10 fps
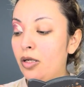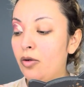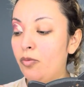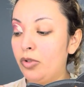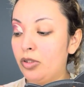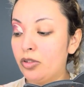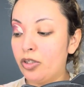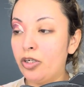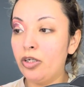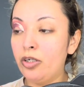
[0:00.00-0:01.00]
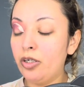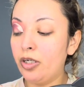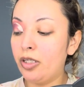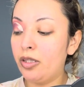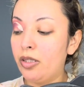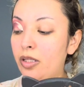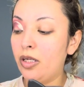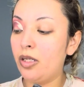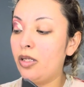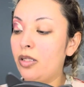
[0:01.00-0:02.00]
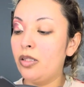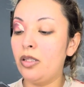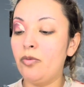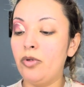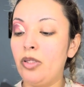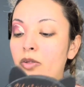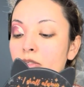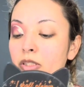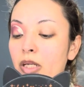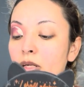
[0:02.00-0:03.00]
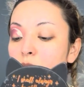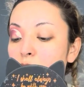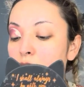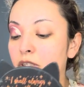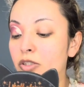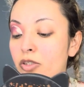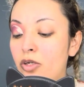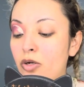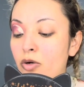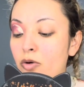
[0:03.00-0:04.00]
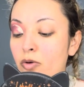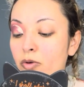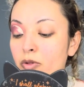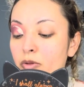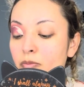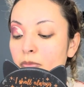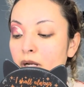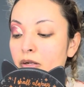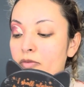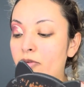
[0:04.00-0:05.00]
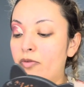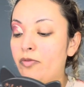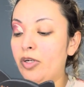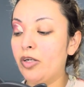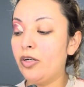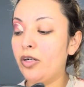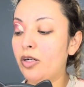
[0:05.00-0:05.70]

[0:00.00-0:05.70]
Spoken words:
with the curler and then they would either take a brush or the back of their finger.